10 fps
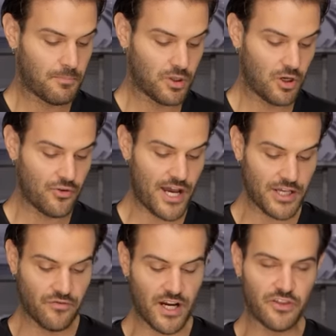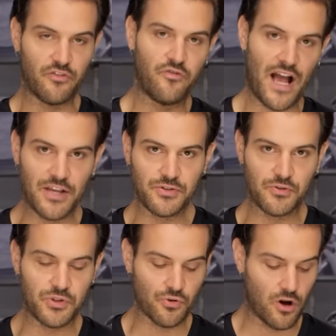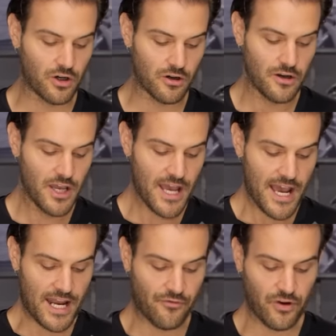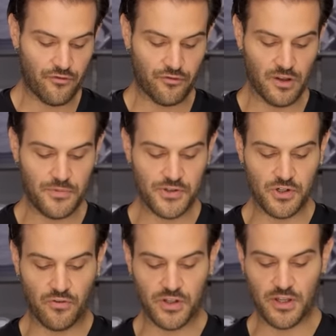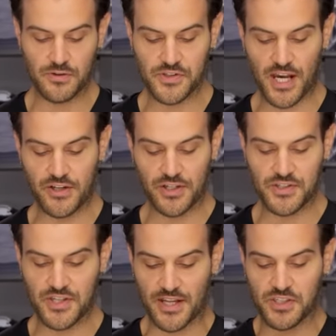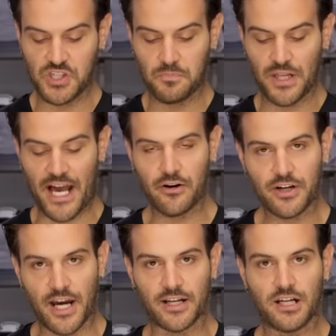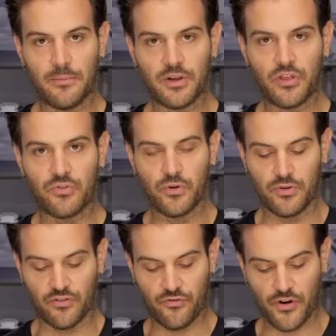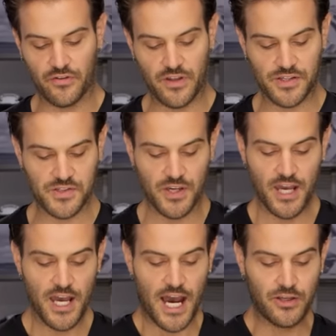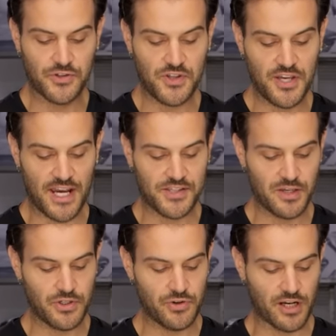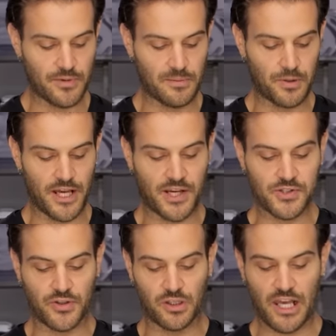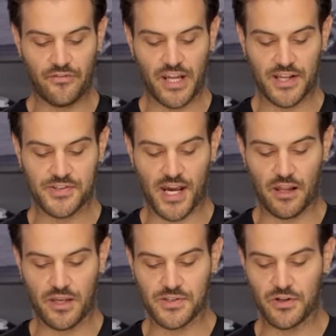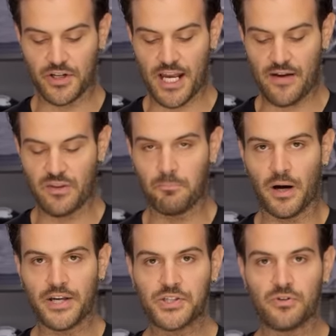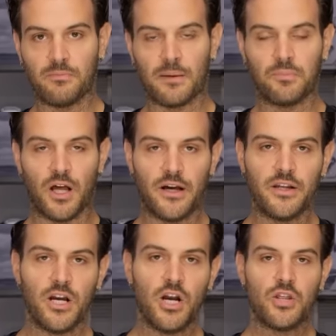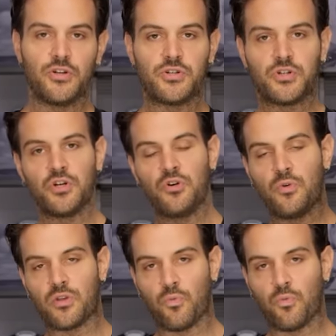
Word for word: Below that, you've got the Faster, Stronger. And if we flip this over to the other side, you can see that splatter kind of coming through in the front of this. And you'll see the asymmetry coming into play, because on the left-hand side of this, you're going to have the Bikes Are In My Blood, the two with